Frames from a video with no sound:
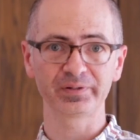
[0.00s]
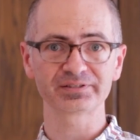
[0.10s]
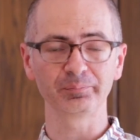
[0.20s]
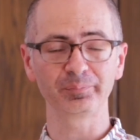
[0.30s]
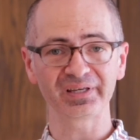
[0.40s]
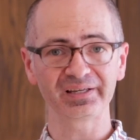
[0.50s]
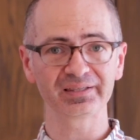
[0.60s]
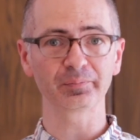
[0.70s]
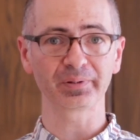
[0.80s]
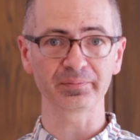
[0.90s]
We need to
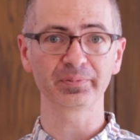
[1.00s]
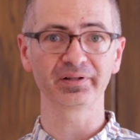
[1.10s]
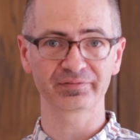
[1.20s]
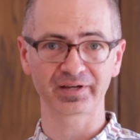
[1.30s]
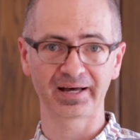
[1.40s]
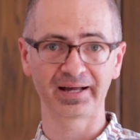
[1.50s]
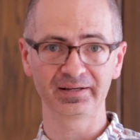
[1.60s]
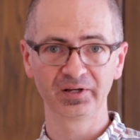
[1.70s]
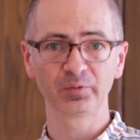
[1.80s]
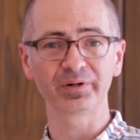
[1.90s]
be the people of
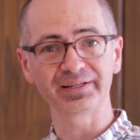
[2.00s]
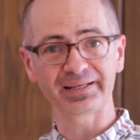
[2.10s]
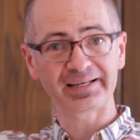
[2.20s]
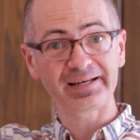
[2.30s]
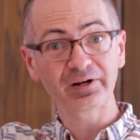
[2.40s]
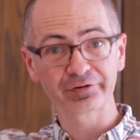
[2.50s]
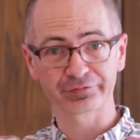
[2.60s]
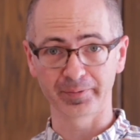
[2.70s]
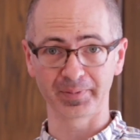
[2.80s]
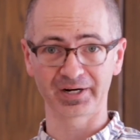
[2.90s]
God. We need to hear
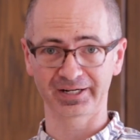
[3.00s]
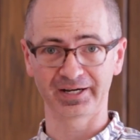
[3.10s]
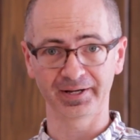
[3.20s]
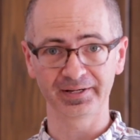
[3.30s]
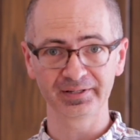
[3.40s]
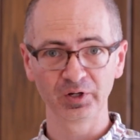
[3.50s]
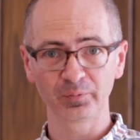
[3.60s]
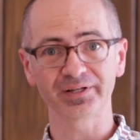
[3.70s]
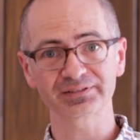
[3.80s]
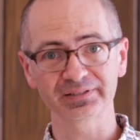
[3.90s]
from our God.
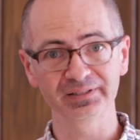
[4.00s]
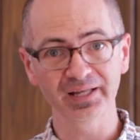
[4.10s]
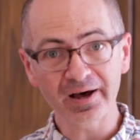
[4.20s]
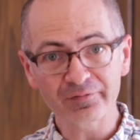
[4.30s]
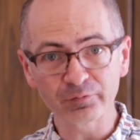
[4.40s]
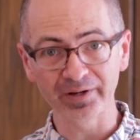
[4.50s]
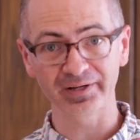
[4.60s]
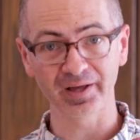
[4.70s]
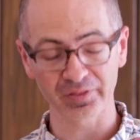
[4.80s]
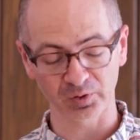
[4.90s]
We need to love
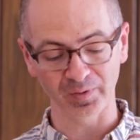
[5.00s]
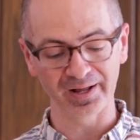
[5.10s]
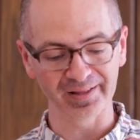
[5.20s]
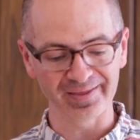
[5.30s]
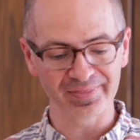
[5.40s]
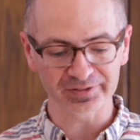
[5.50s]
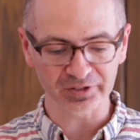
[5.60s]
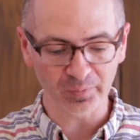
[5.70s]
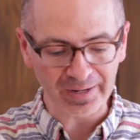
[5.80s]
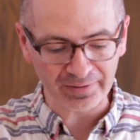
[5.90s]
one another well and
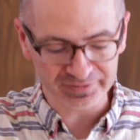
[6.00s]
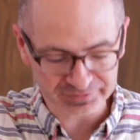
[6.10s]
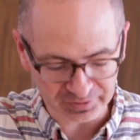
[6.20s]
then go out